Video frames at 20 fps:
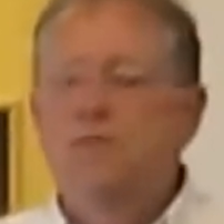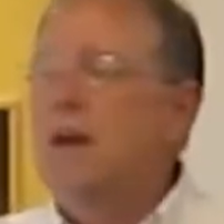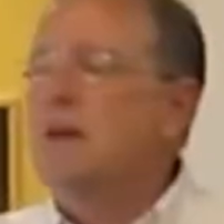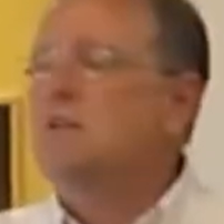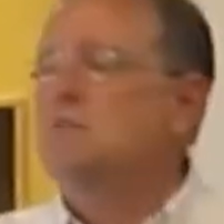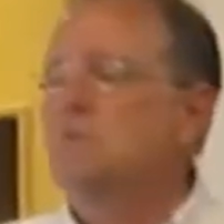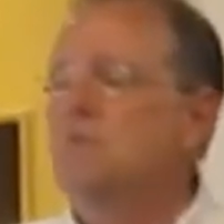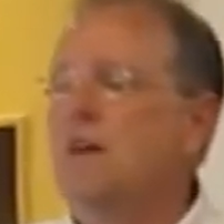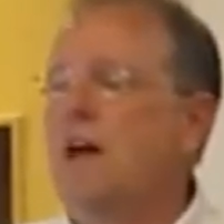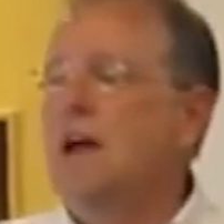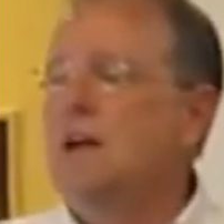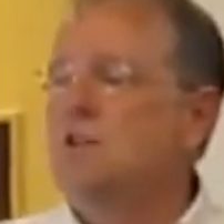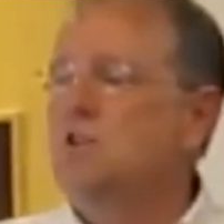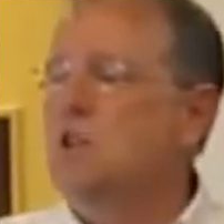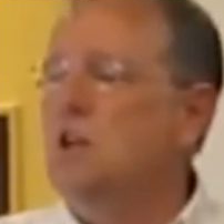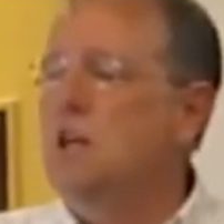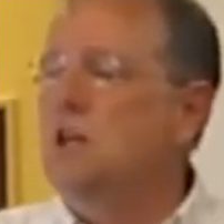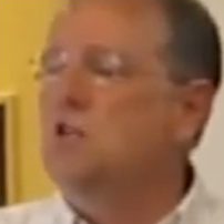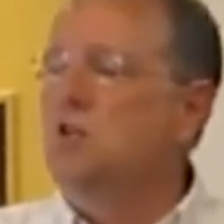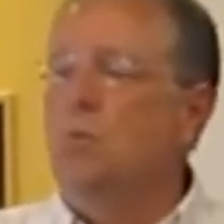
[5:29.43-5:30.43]
effects of
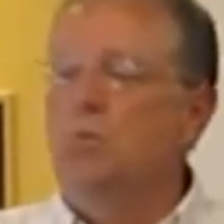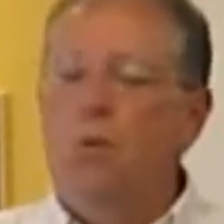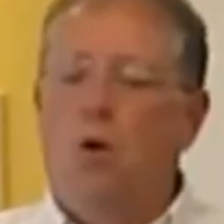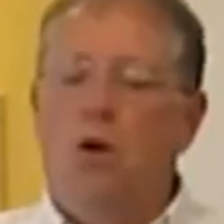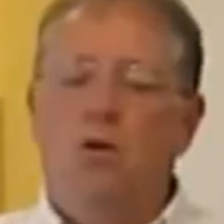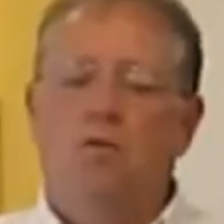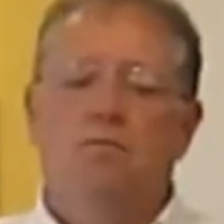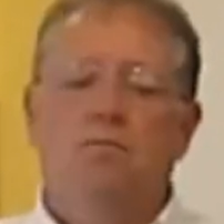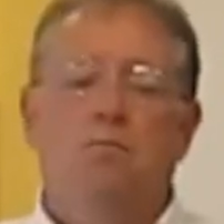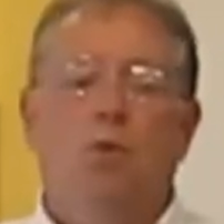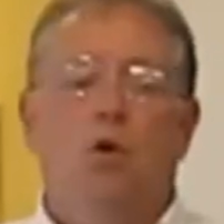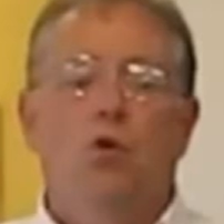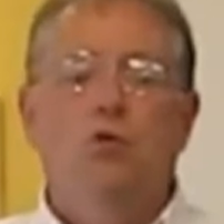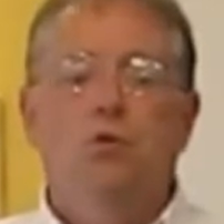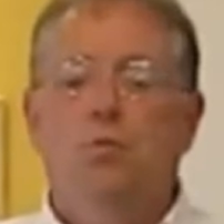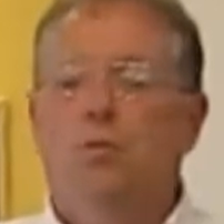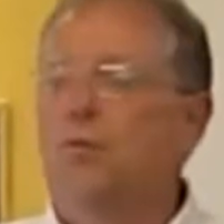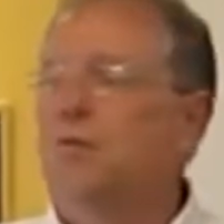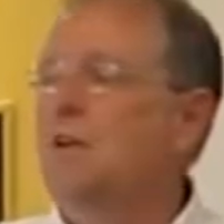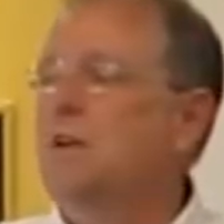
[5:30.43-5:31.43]
vaccines are part of
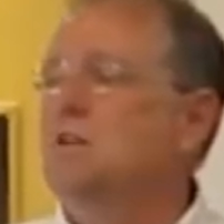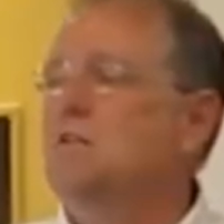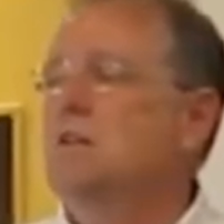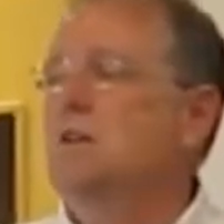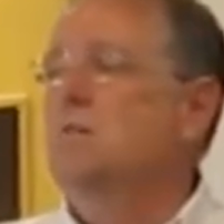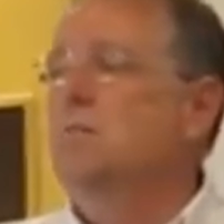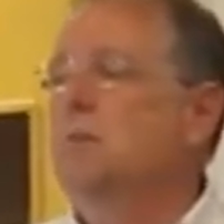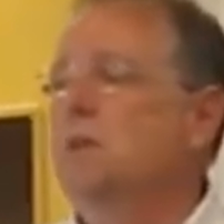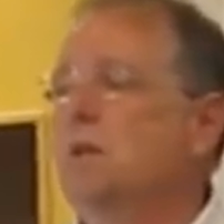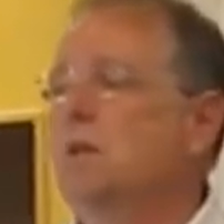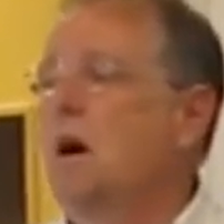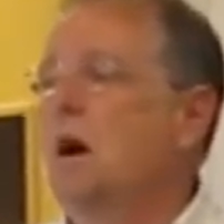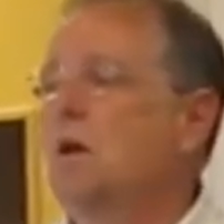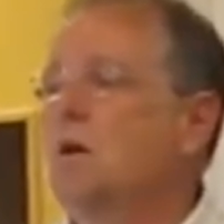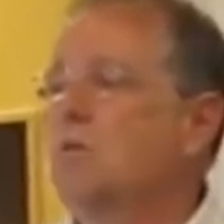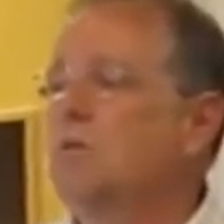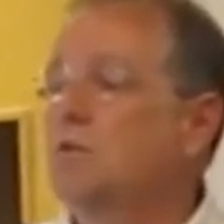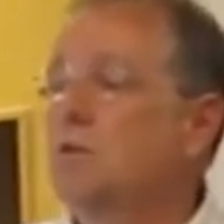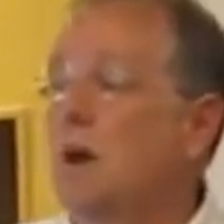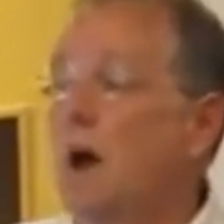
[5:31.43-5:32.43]
multiple things that have been
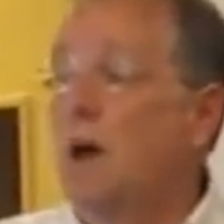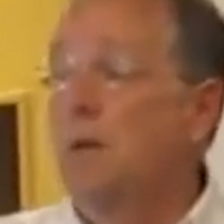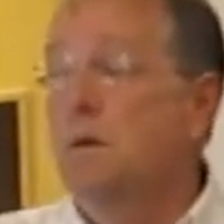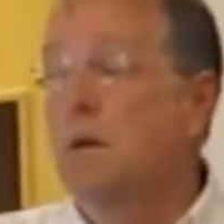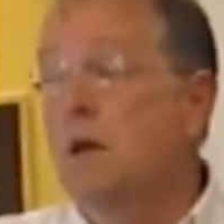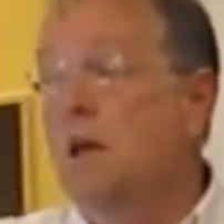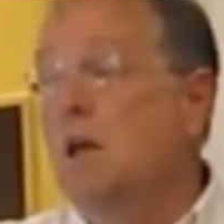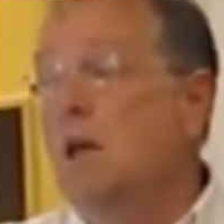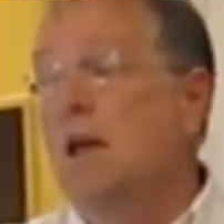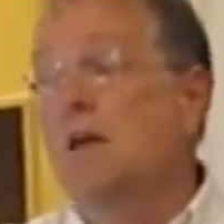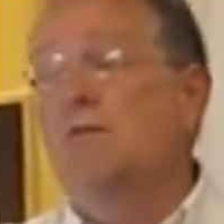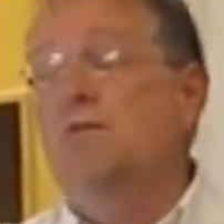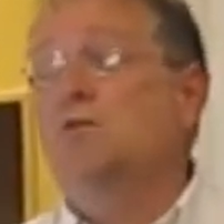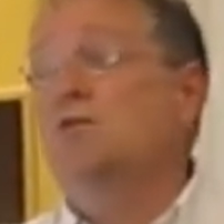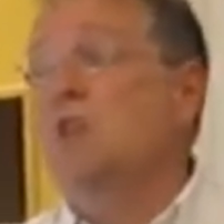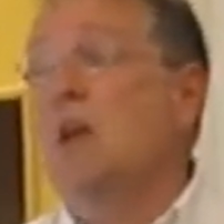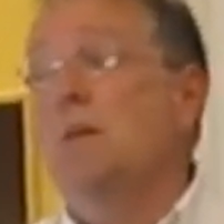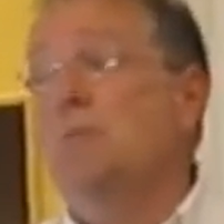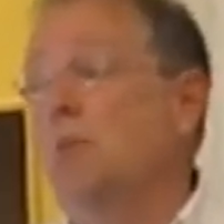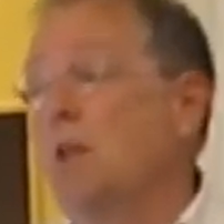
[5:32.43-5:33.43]
done over time. And for
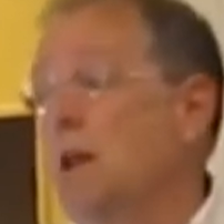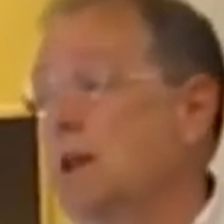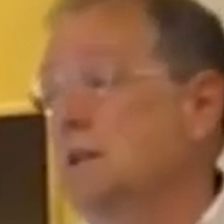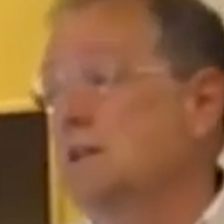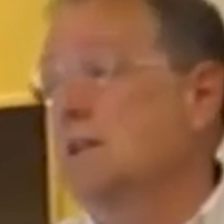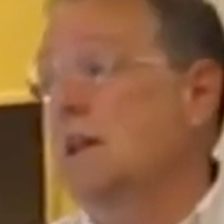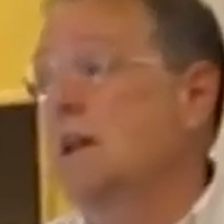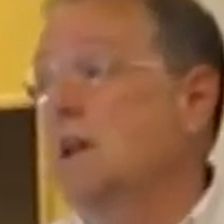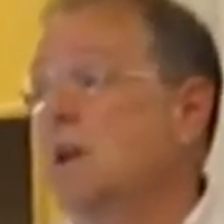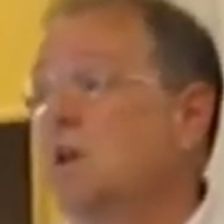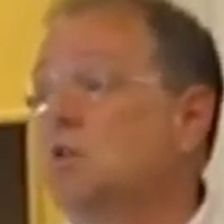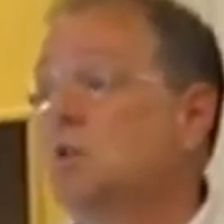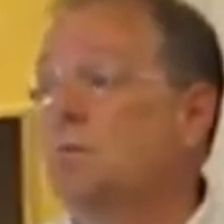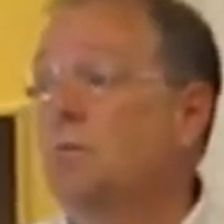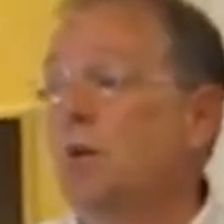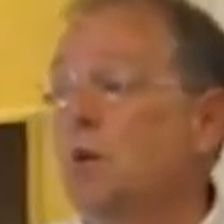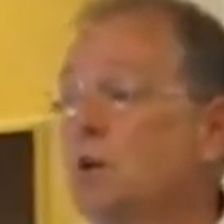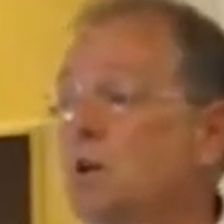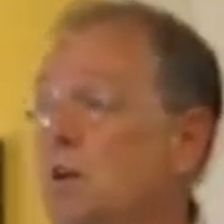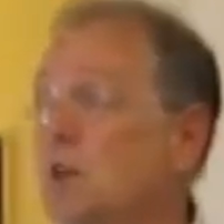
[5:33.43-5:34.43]
example, like I say here,
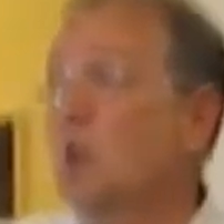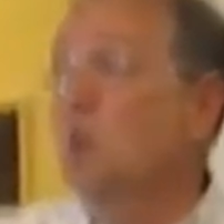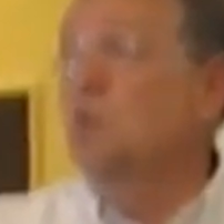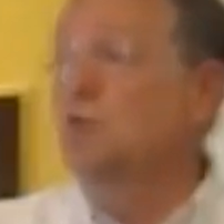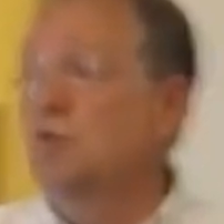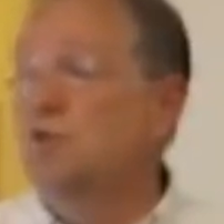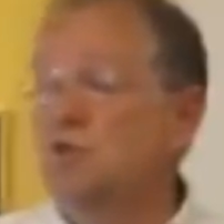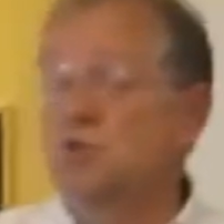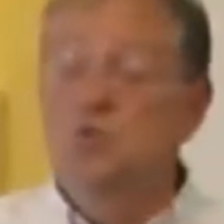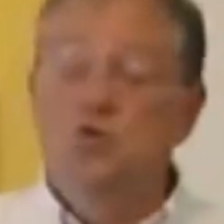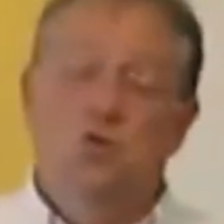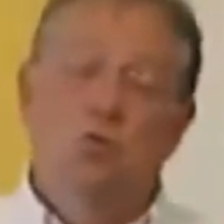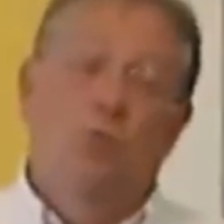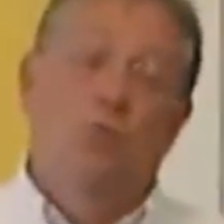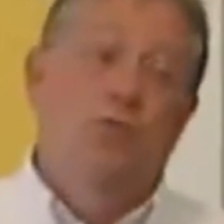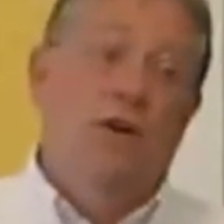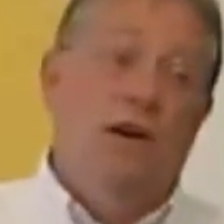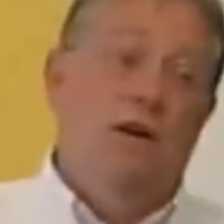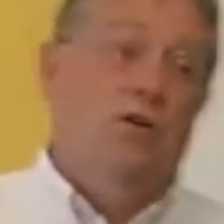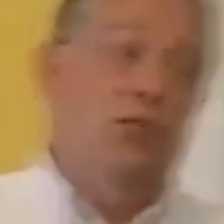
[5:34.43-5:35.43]
tuberculosis used to
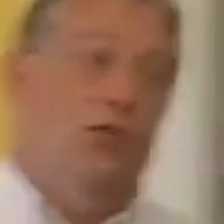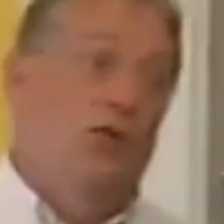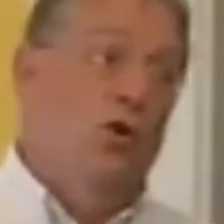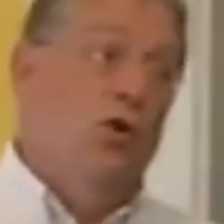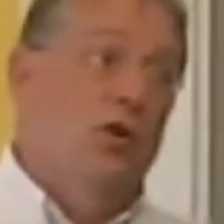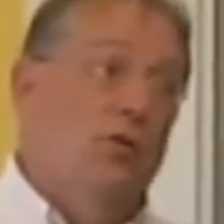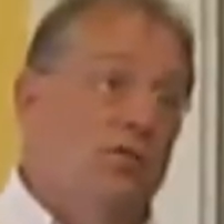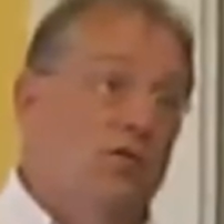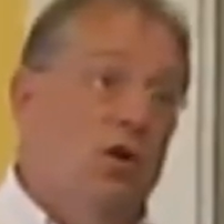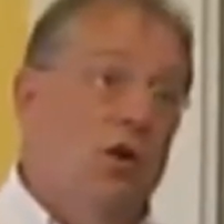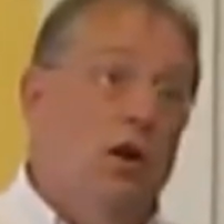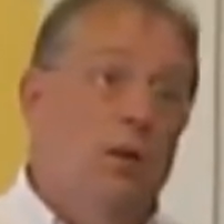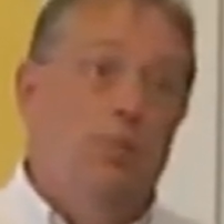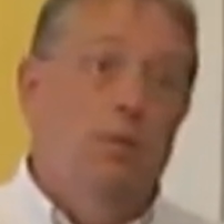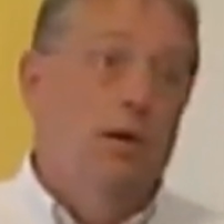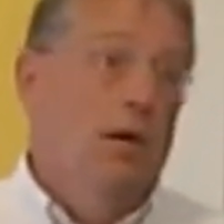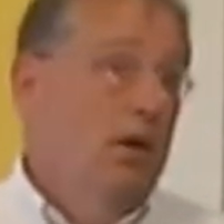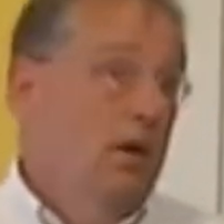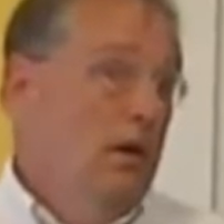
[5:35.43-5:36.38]
affect a third of Europe.